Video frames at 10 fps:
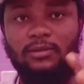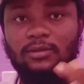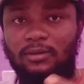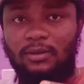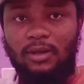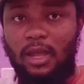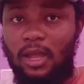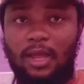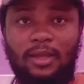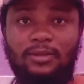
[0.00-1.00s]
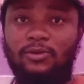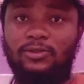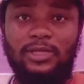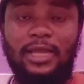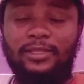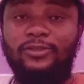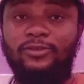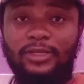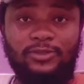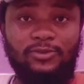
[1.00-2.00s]
all those guys, they dress,
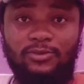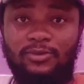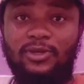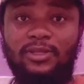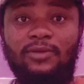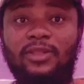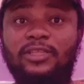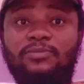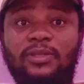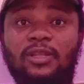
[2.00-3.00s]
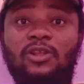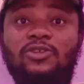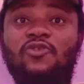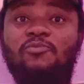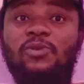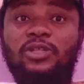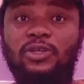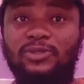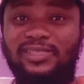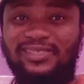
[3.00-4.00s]
so they really spend a lot of money on
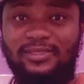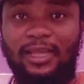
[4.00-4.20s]
designers.